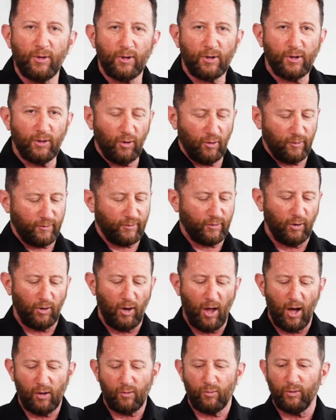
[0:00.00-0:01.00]
you can also
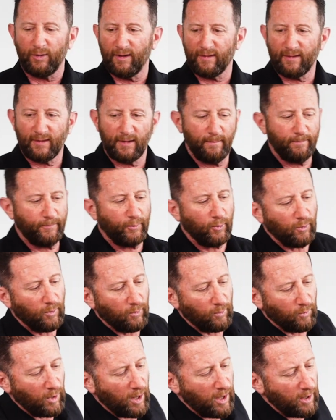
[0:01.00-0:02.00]
lock with a
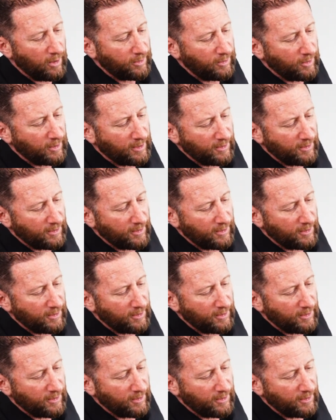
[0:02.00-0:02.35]
simple lock. You